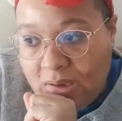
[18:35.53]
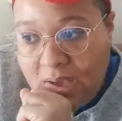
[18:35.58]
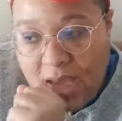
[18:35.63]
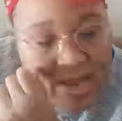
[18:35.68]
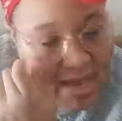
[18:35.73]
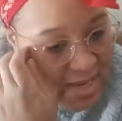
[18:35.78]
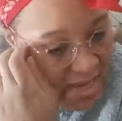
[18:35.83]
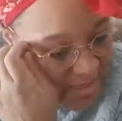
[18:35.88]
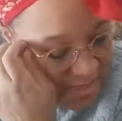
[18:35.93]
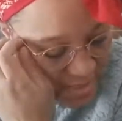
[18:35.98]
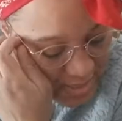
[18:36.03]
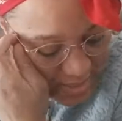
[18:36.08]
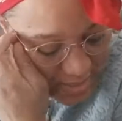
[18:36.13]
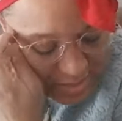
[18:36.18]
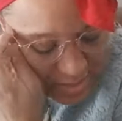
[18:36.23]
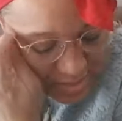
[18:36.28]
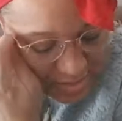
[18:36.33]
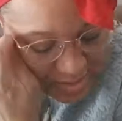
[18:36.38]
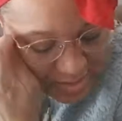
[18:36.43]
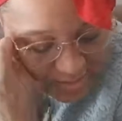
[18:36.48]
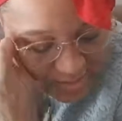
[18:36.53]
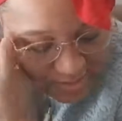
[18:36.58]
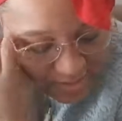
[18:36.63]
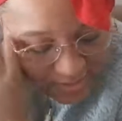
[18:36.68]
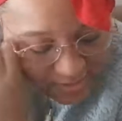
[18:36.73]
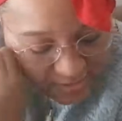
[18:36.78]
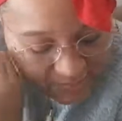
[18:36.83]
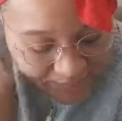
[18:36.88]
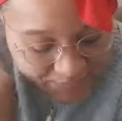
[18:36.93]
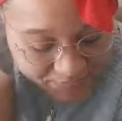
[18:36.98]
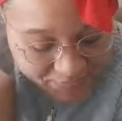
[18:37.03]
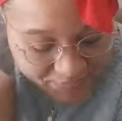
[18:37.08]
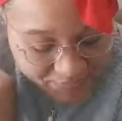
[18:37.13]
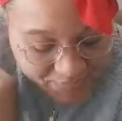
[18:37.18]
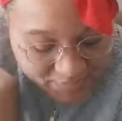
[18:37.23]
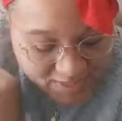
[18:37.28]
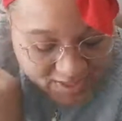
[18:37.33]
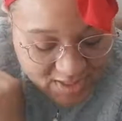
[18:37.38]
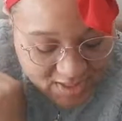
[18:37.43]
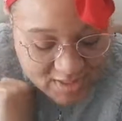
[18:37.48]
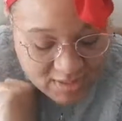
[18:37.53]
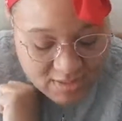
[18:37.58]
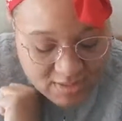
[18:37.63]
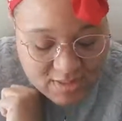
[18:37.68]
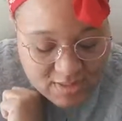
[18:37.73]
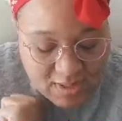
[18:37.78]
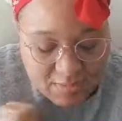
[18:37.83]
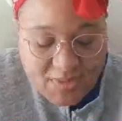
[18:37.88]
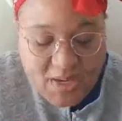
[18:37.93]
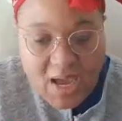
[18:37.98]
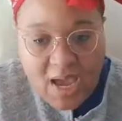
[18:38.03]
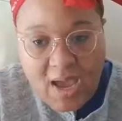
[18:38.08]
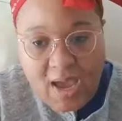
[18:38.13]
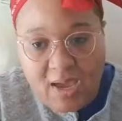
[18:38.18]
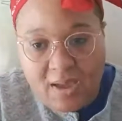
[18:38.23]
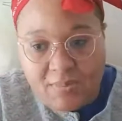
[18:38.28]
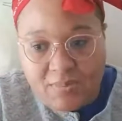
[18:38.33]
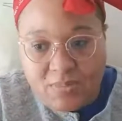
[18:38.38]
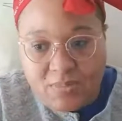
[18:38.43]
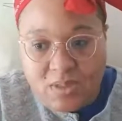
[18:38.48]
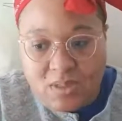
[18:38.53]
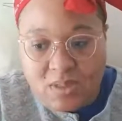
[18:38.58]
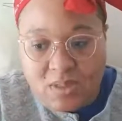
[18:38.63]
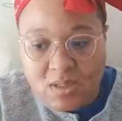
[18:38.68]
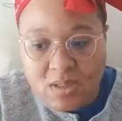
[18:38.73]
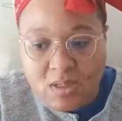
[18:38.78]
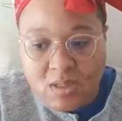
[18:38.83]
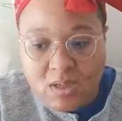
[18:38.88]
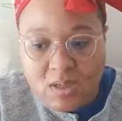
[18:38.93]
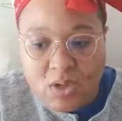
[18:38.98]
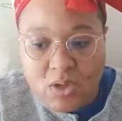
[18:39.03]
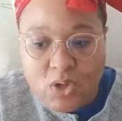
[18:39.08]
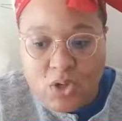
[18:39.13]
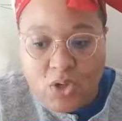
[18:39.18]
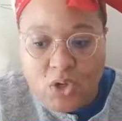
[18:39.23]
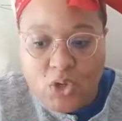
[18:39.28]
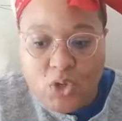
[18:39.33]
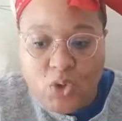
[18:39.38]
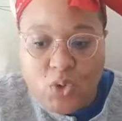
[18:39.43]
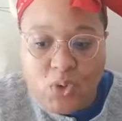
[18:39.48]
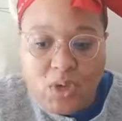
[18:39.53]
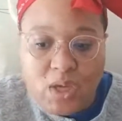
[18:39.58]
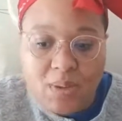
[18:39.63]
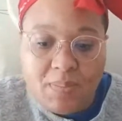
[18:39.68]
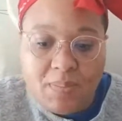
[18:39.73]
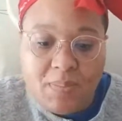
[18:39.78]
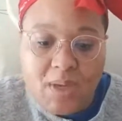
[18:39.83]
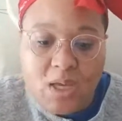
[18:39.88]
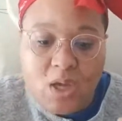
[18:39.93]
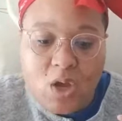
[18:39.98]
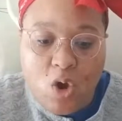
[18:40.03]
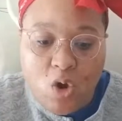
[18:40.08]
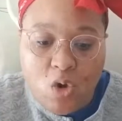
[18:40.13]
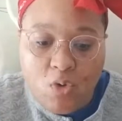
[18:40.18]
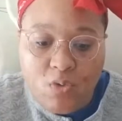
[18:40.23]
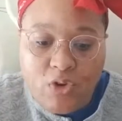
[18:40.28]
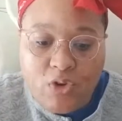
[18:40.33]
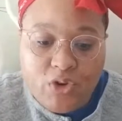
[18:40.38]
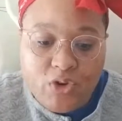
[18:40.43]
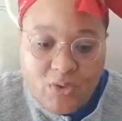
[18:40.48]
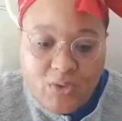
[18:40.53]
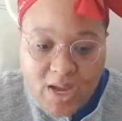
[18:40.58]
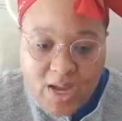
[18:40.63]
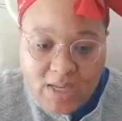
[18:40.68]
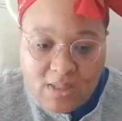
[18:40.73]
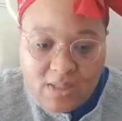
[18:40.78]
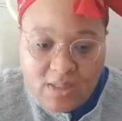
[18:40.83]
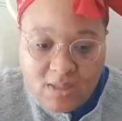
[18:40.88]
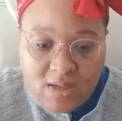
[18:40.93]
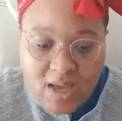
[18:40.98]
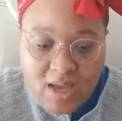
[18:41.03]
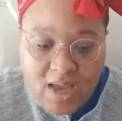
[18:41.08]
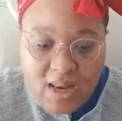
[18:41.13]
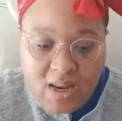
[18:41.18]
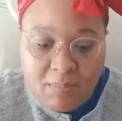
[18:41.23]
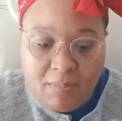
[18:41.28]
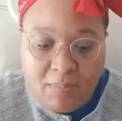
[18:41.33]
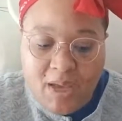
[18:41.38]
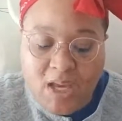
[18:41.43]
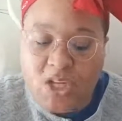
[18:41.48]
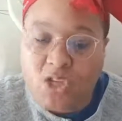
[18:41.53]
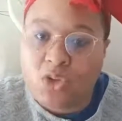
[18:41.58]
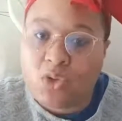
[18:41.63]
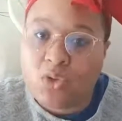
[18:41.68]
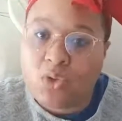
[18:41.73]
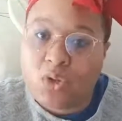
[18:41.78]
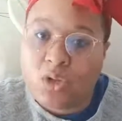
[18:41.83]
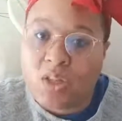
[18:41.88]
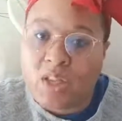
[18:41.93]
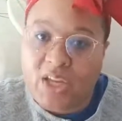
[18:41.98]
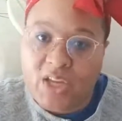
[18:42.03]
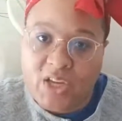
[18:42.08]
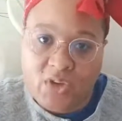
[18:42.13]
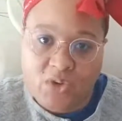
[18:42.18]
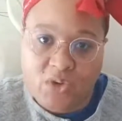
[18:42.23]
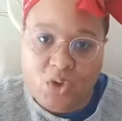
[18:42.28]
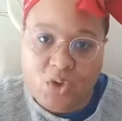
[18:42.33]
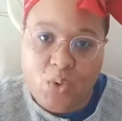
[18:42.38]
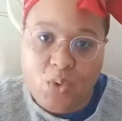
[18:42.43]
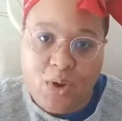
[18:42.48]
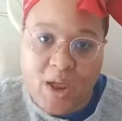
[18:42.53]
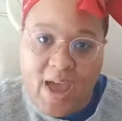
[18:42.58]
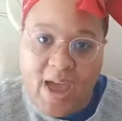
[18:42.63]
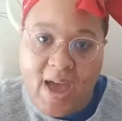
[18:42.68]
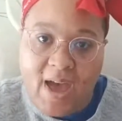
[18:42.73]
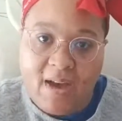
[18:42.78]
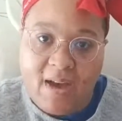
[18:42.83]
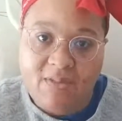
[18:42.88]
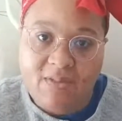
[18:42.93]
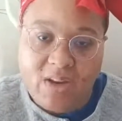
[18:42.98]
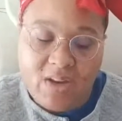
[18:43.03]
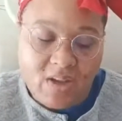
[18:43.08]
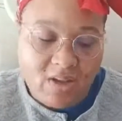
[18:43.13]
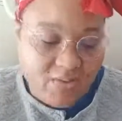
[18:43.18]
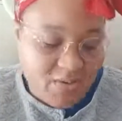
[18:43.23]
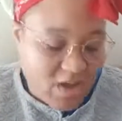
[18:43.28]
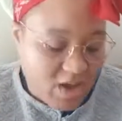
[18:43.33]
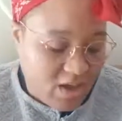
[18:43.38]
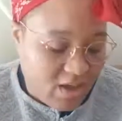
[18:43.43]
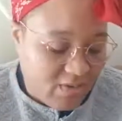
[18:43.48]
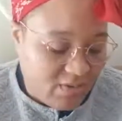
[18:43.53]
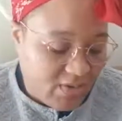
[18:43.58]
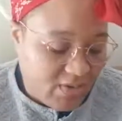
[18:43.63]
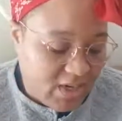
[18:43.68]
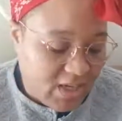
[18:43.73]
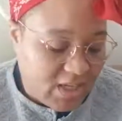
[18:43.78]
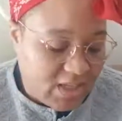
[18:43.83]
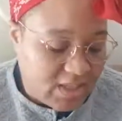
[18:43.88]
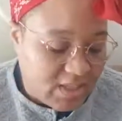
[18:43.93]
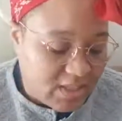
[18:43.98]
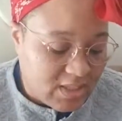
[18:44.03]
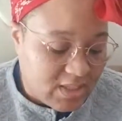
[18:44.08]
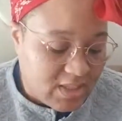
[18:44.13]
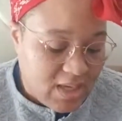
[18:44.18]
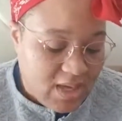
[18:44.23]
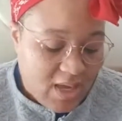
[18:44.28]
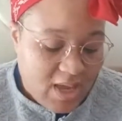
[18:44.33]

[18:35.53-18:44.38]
And sometimes you can be overdressed and it makes you look like you don't have enough confidence.